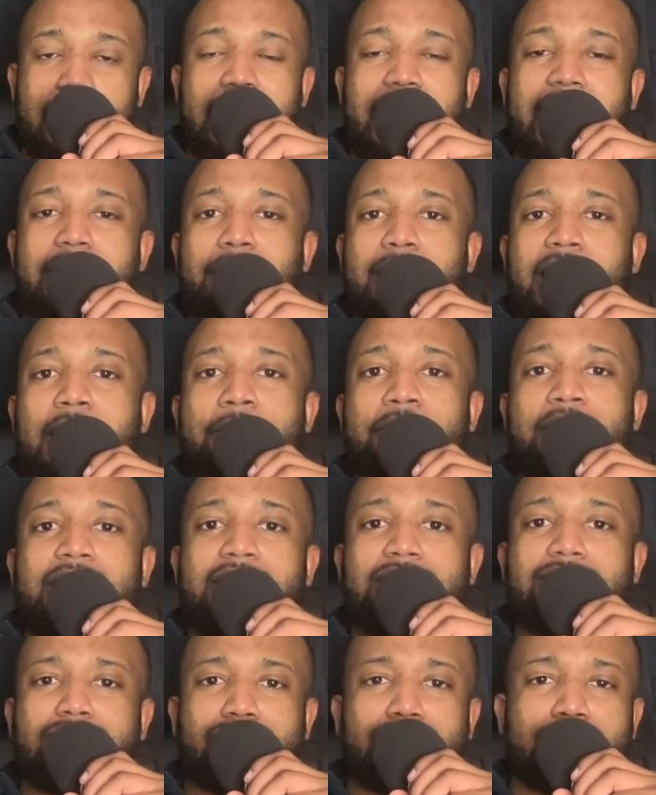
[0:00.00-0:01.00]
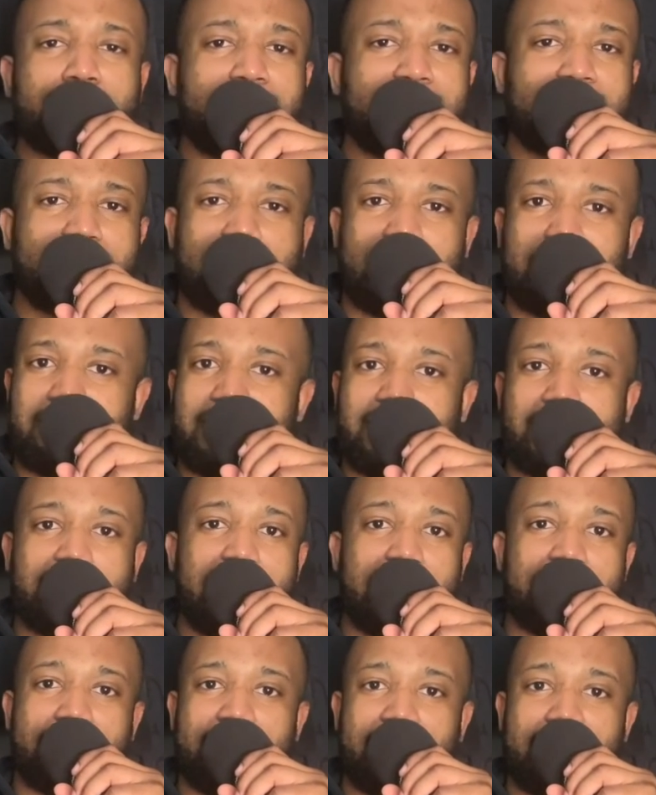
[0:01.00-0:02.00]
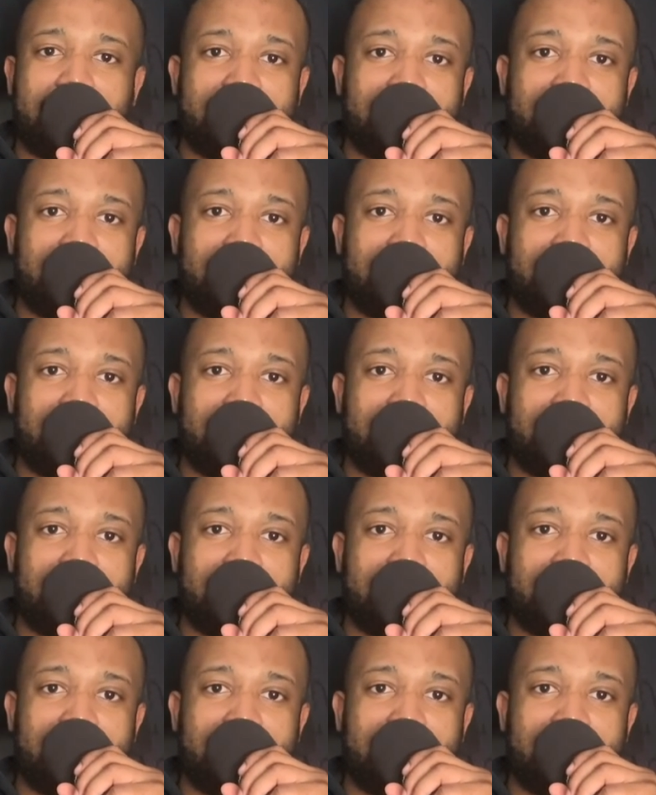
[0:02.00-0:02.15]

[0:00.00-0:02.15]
in my ability to be someone's savior.